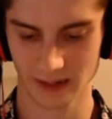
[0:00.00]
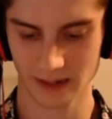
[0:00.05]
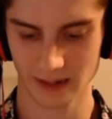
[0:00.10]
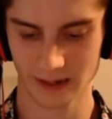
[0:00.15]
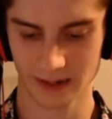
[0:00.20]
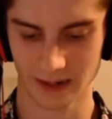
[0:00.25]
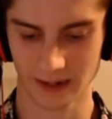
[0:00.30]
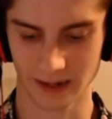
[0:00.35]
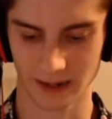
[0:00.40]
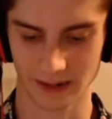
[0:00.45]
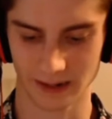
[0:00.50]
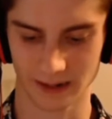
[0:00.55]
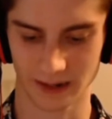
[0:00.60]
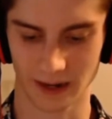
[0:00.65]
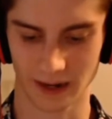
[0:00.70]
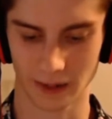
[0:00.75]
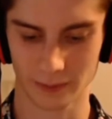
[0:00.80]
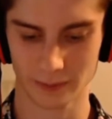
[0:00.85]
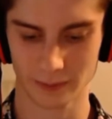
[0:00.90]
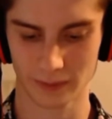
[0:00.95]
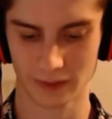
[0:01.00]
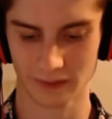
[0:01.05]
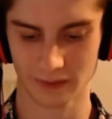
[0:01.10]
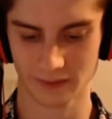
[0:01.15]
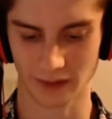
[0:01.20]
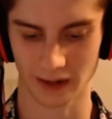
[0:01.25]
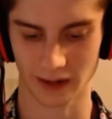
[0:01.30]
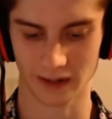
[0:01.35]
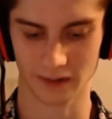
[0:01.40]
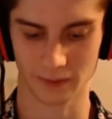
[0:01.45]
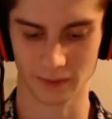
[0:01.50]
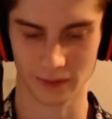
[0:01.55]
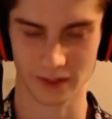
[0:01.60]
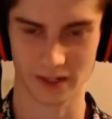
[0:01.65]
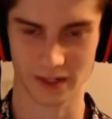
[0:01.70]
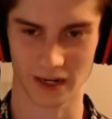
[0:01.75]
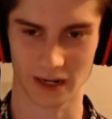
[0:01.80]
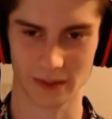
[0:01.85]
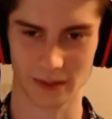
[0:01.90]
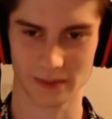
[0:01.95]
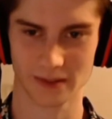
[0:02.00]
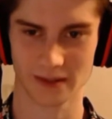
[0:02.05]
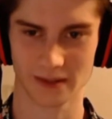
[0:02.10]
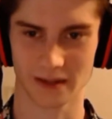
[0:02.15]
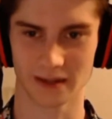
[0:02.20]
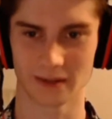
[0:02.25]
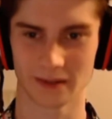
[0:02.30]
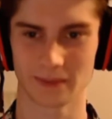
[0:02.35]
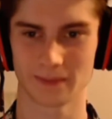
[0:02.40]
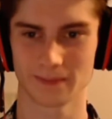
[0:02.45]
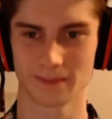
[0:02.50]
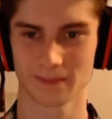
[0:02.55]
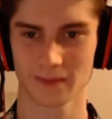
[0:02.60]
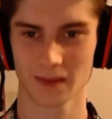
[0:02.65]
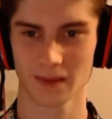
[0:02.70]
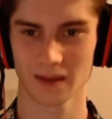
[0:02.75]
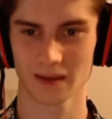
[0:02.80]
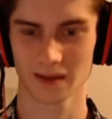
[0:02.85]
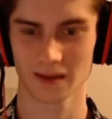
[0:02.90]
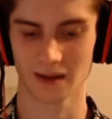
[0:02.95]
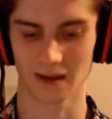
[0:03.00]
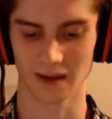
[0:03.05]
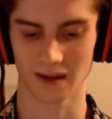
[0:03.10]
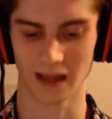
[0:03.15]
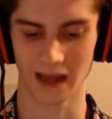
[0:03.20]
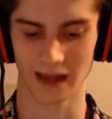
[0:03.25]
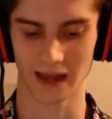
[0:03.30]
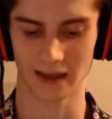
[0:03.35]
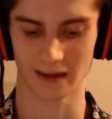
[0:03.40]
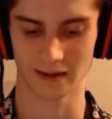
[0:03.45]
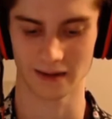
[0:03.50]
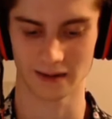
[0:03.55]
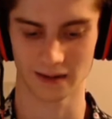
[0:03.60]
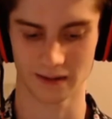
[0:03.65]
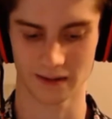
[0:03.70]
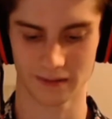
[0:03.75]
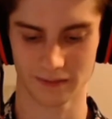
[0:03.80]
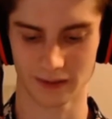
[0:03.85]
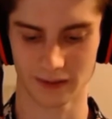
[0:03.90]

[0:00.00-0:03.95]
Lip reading: by allowing me to weigh how different careers felt to me personally,